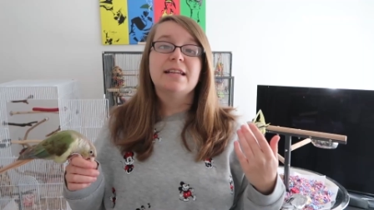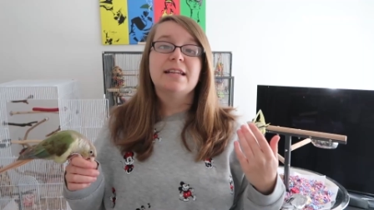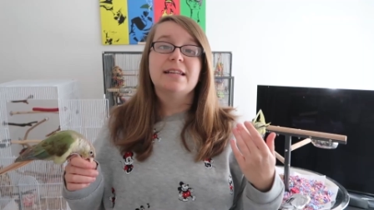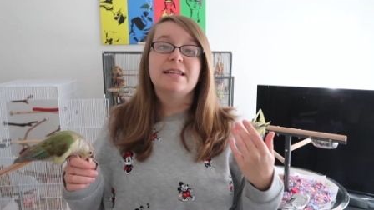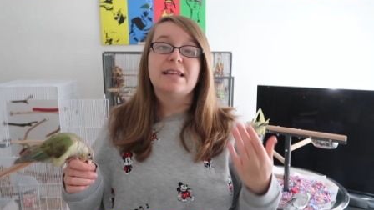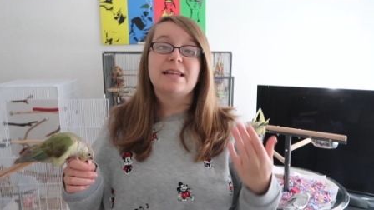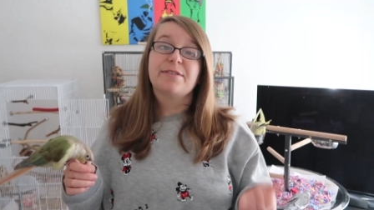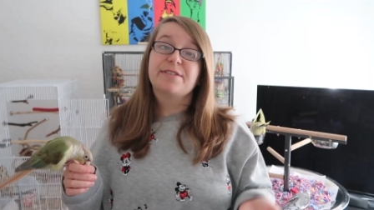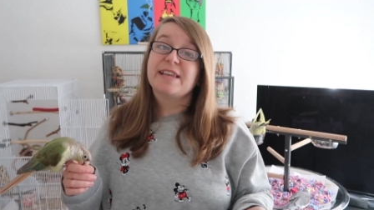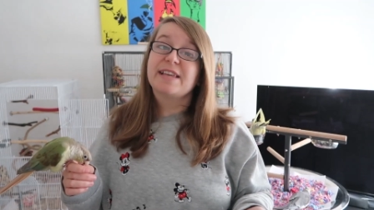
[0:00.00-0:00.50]

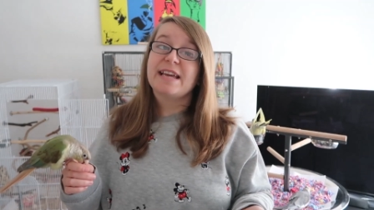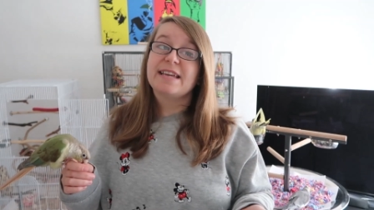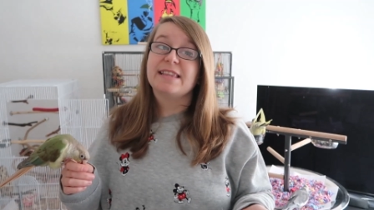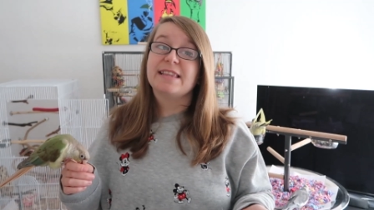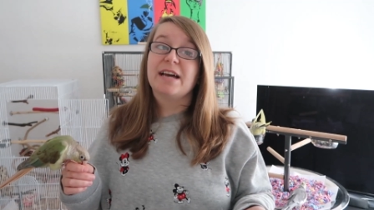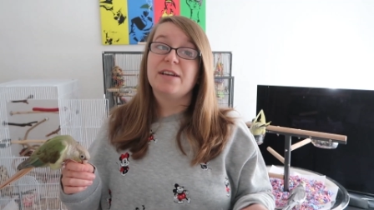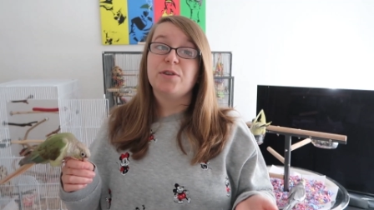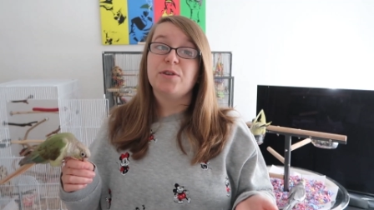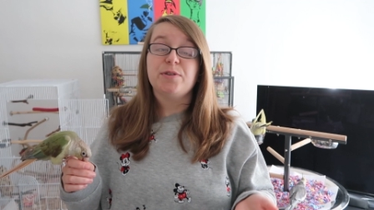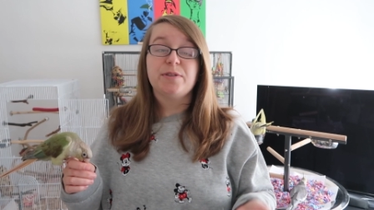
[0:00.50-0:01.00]
Now, saying
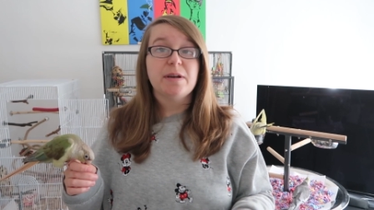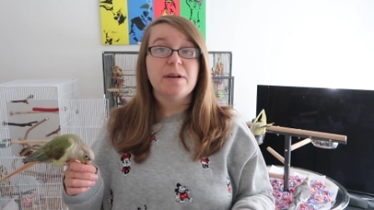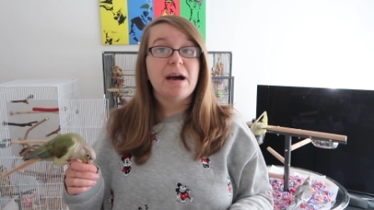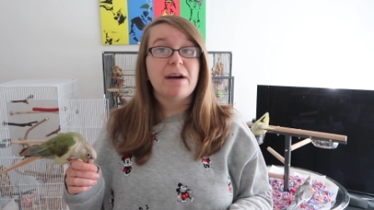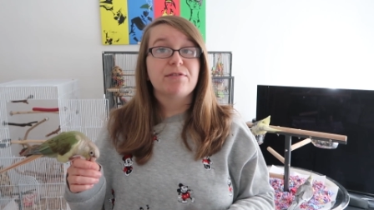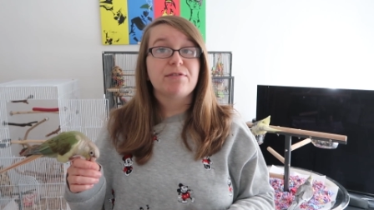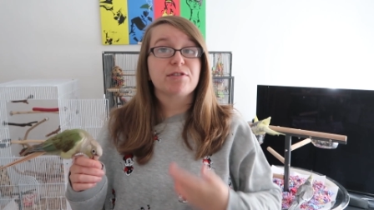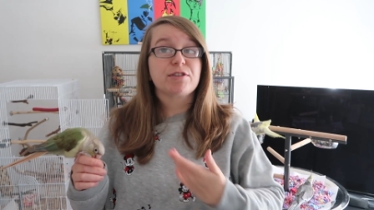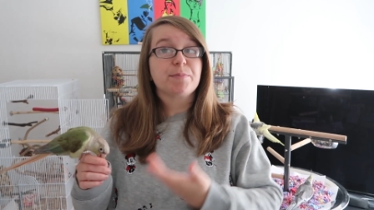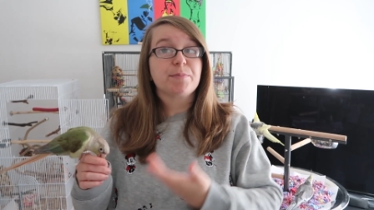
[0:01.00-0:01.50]
that, you still
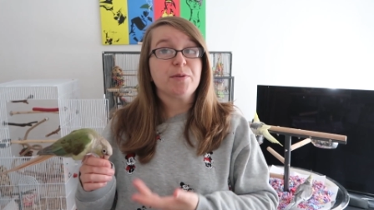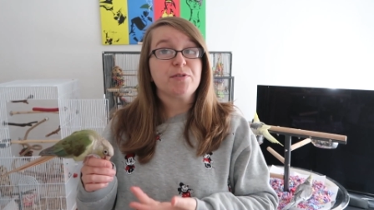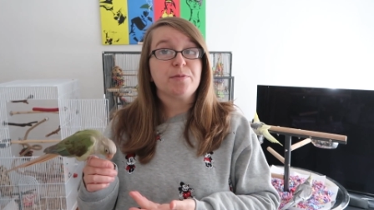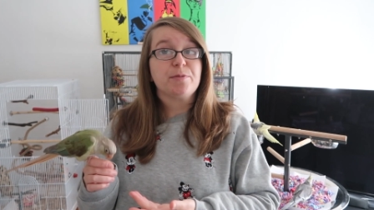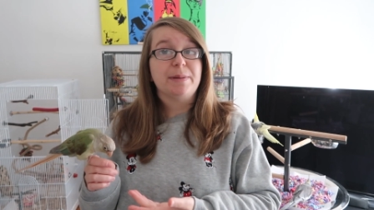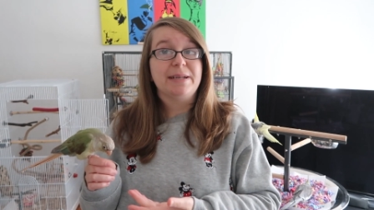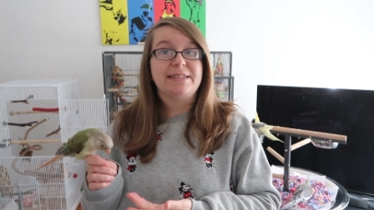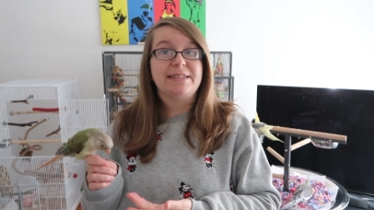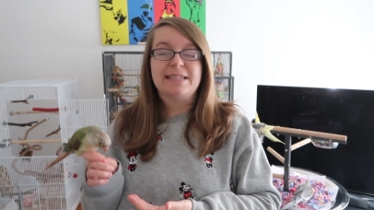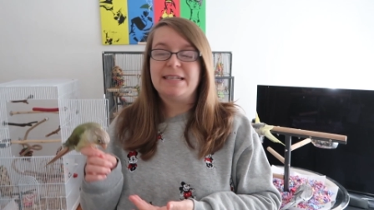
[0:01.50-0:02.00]
have a
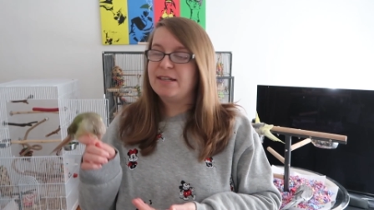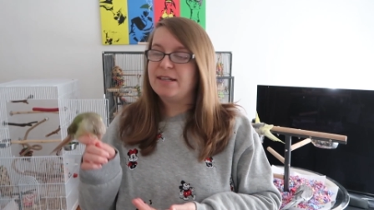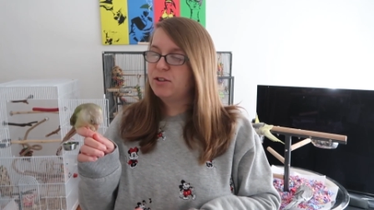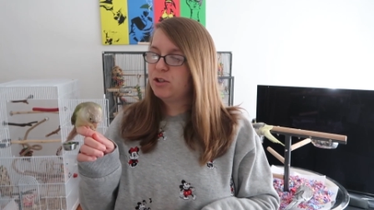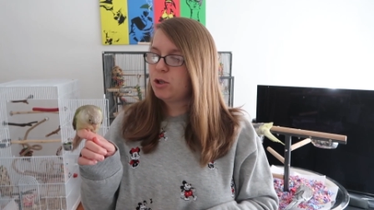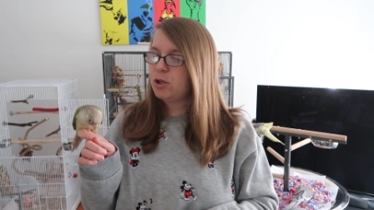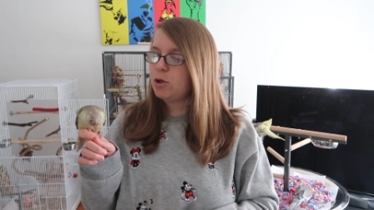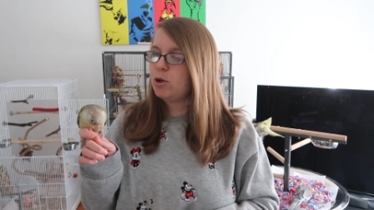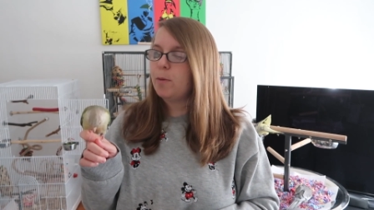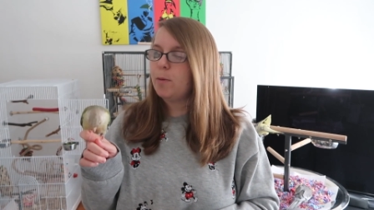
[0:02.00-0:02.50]
responsibility
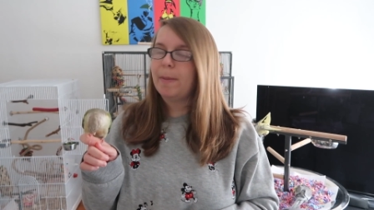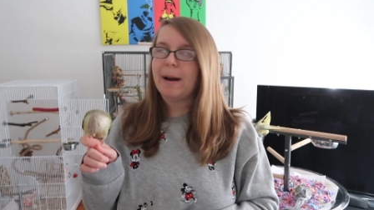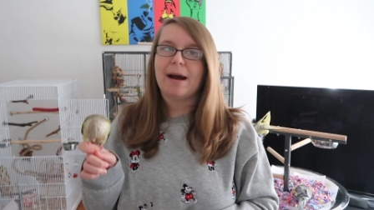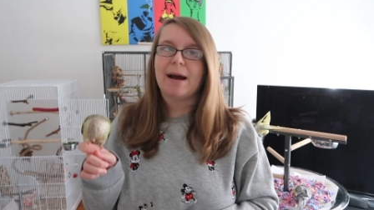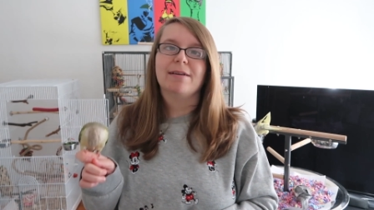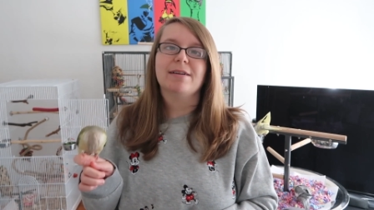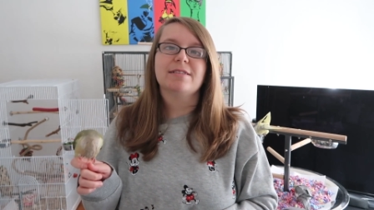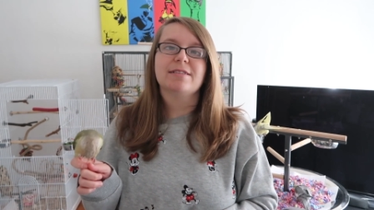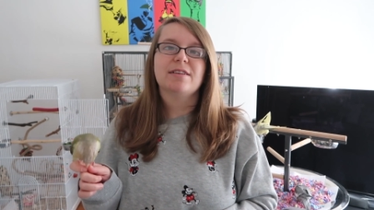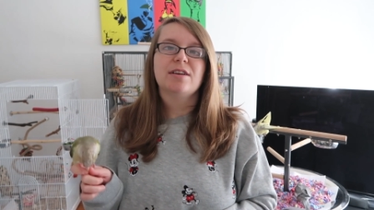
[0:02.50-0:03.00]
to your
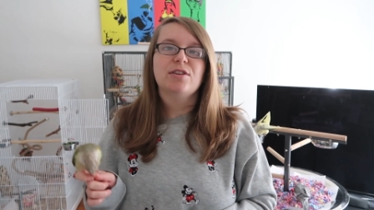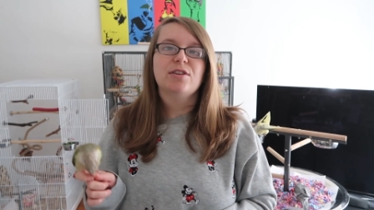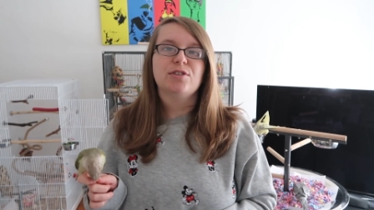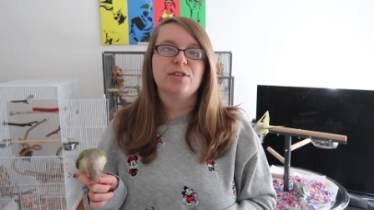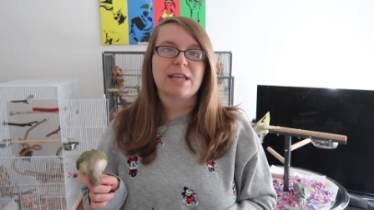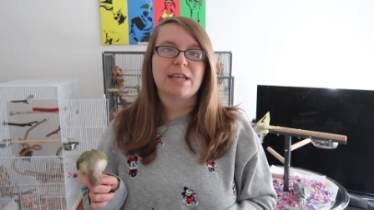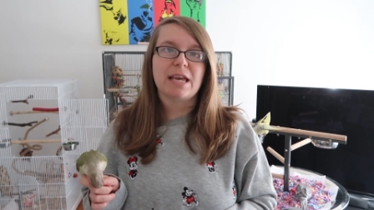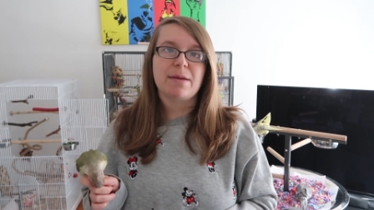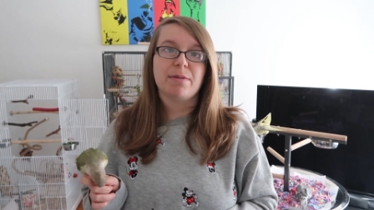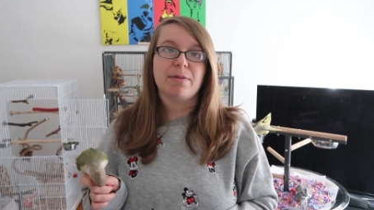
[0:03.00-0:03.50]
parrot
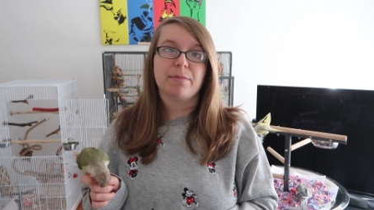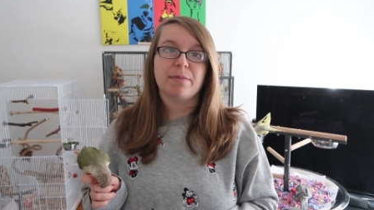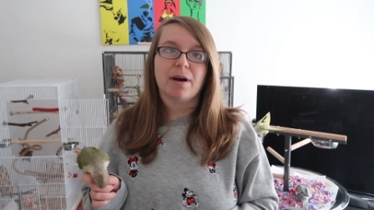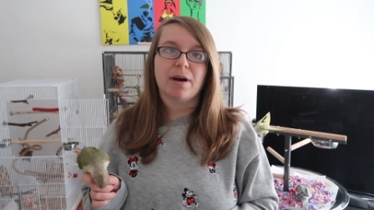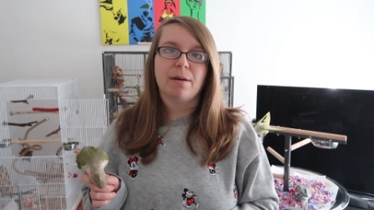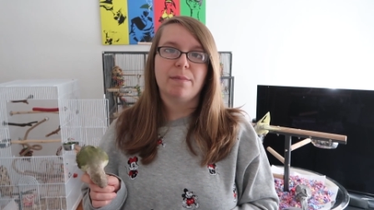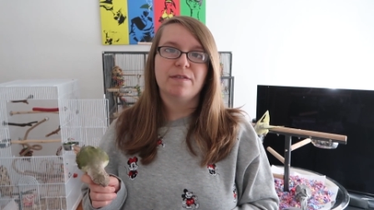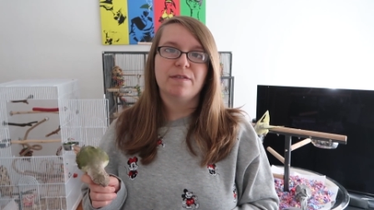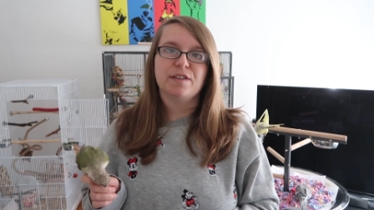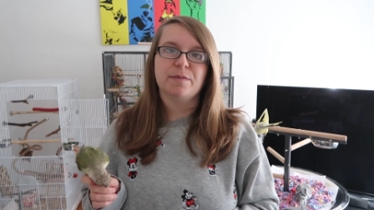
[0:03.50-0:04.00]
to keep them
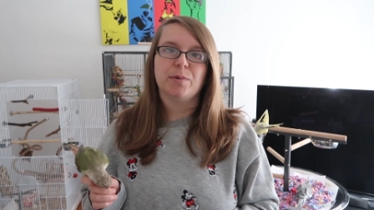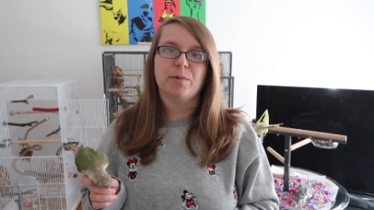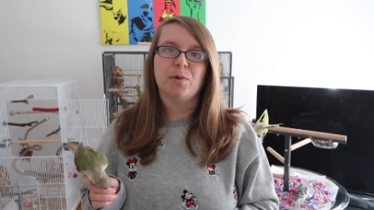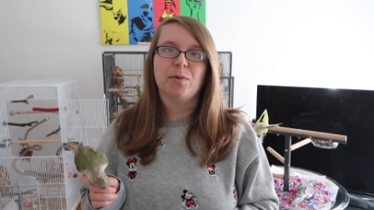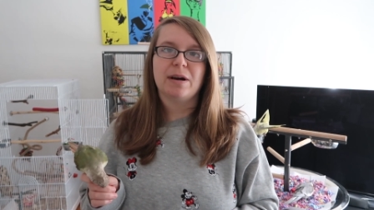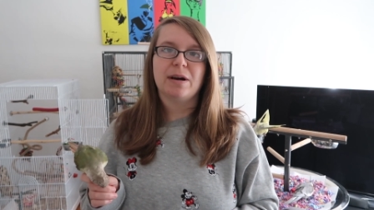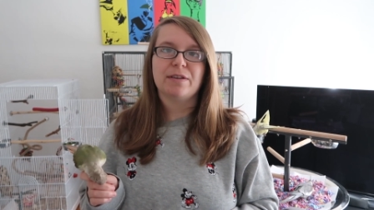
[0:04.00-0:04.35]
comfortable.